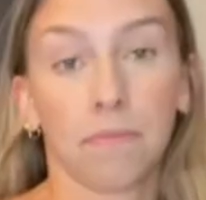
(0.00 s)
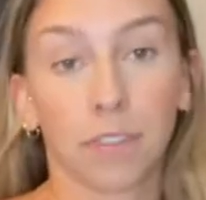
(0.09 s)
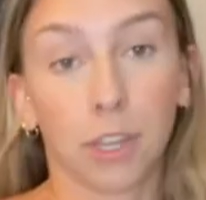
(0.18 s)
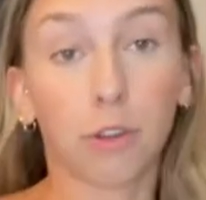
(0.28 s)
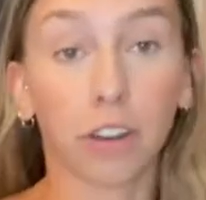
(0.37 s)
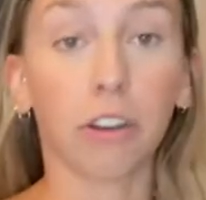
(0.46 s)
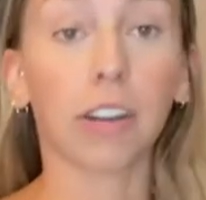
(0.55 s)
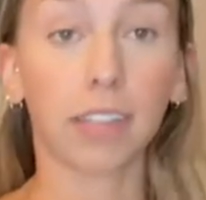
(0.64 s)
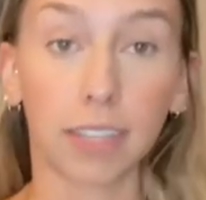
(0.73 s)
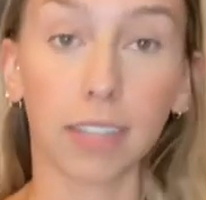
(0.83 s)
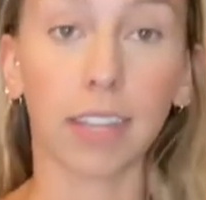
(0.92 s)
You can already
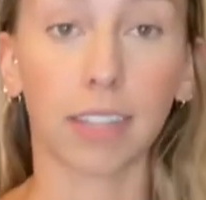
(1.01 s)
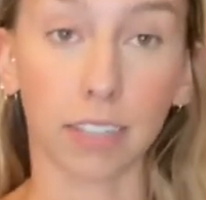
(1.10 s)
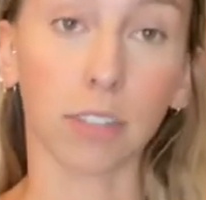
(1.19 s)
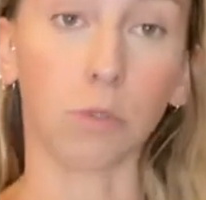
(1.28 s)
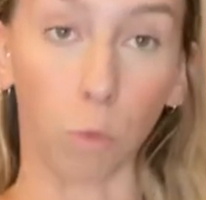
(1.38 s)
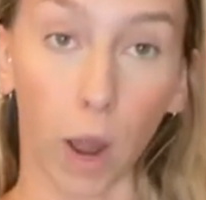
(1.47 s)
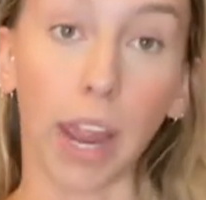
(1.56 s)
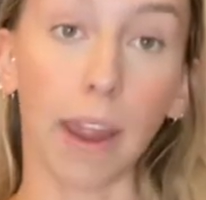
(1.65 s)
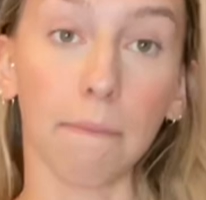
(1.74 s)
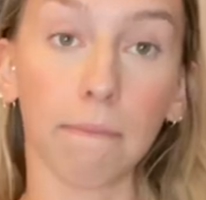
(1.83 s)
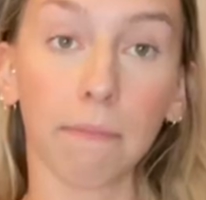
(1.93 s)
see that this is white.
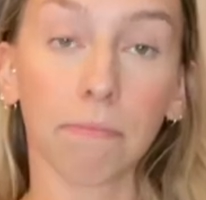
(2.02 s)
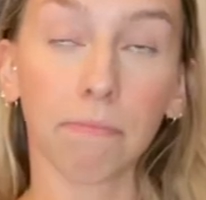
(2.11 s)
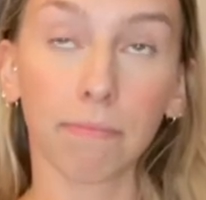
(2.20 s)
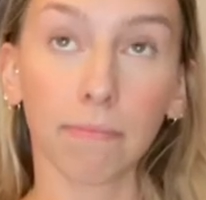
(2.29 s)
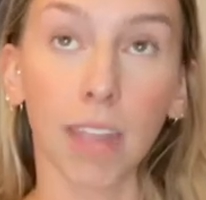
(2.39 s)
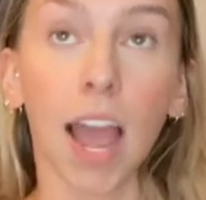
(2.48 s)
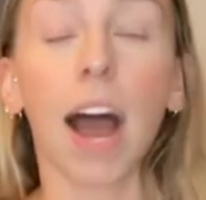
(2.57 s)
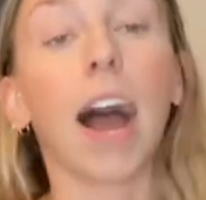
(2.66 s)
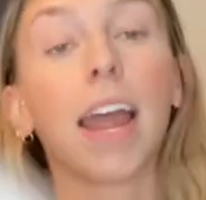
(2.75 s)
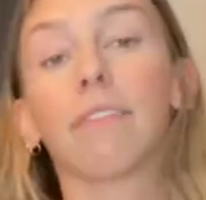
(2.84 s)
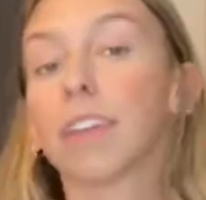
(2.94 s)

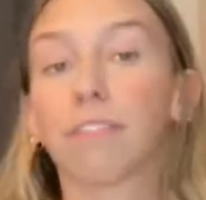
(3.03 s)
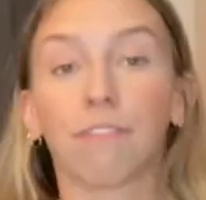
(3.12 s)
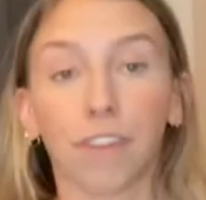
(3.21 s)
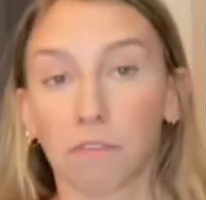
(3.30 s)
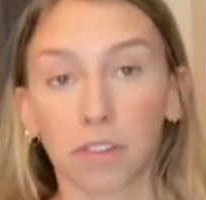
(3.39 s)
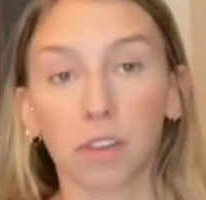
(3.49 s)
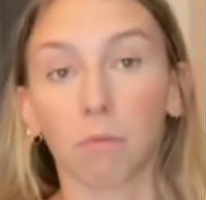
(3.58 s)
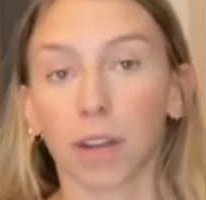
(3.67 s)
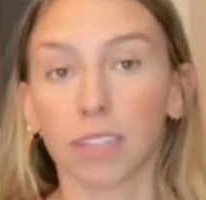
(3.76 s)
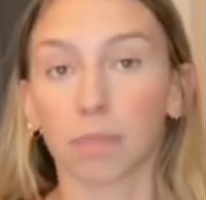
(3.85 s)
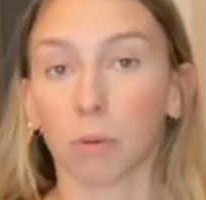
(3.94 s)
I have like 50
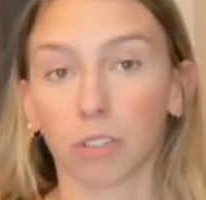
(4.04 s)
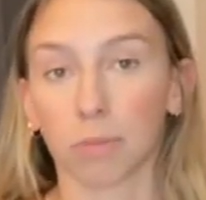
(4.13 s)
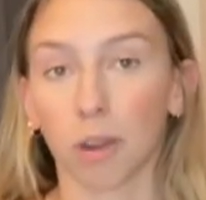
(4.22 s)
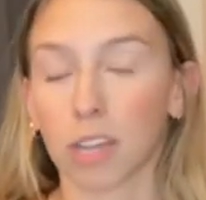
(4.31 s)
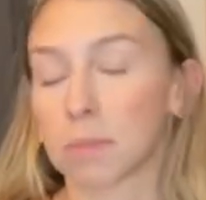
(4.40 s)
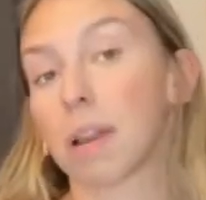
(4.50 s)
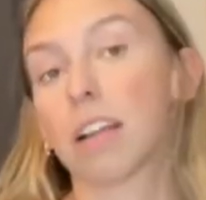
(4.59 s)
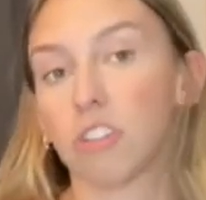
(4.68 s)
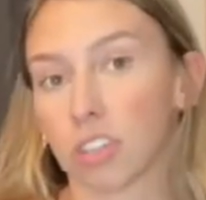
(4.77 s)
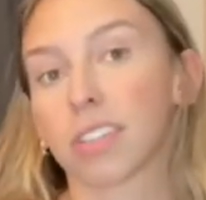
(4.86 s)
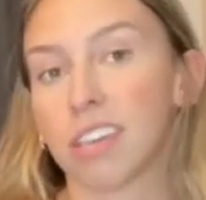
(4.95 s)
white sports bras, but I
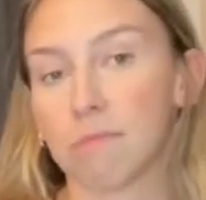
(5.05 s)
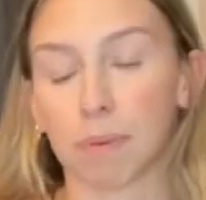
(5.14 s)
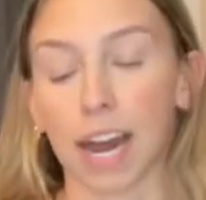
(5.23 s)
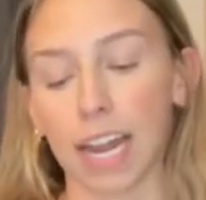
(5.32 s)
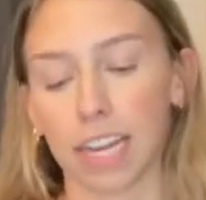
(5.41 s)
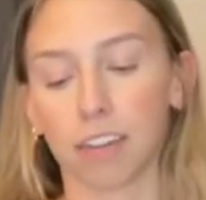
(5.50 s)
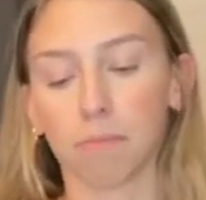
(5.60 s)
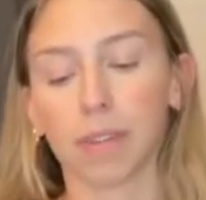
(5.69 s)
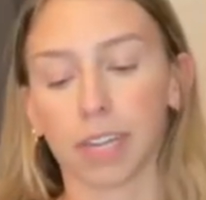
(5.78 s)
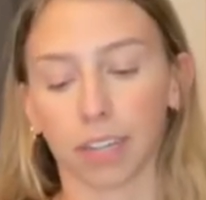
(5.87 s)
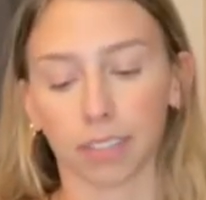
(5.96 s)
just keep buying them
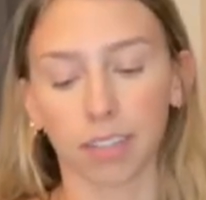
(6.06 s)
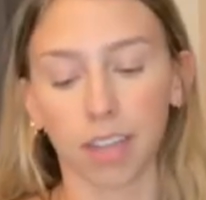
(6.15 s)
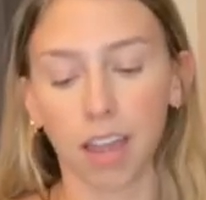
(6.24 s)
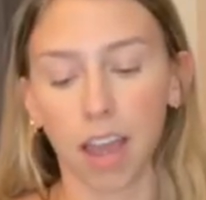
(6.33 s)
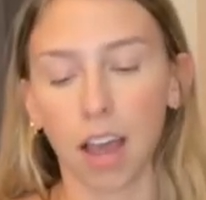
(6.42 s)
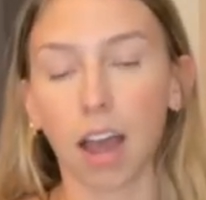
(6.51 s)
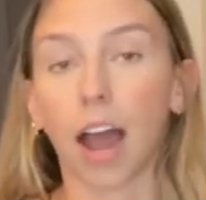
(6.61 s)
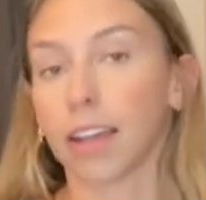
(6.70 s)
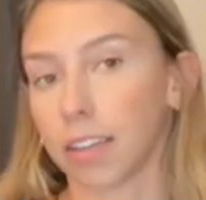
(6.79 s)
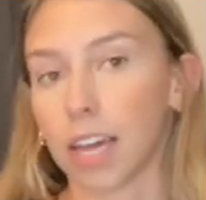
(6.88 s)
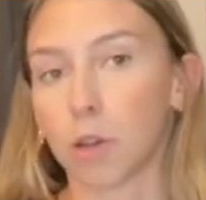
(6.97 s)
because I
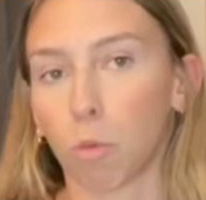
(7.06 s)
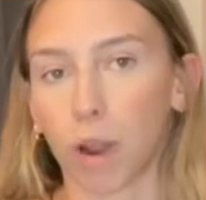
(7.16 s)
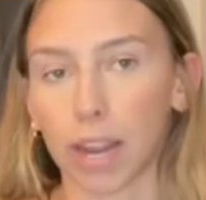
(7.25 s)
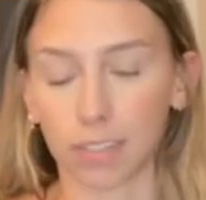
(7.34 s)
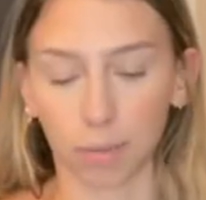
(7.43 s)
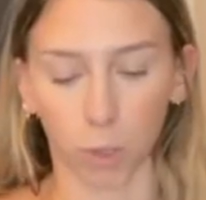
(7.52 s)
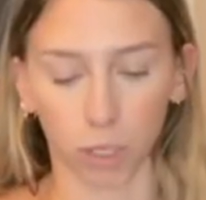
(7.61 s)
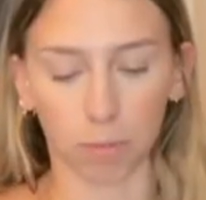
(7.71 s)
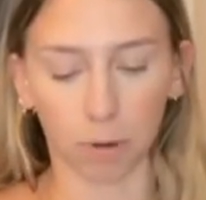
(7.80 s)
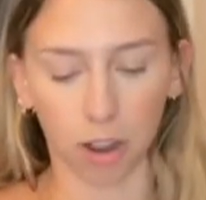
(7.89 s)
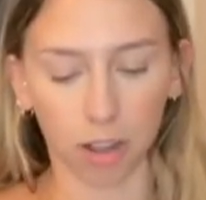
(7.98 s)
like white sports
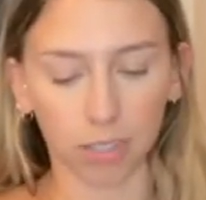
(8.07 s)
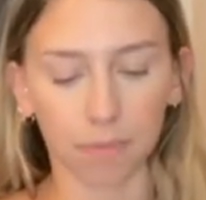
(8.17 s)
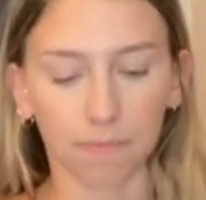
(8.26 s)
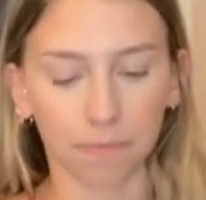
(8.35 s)
bras.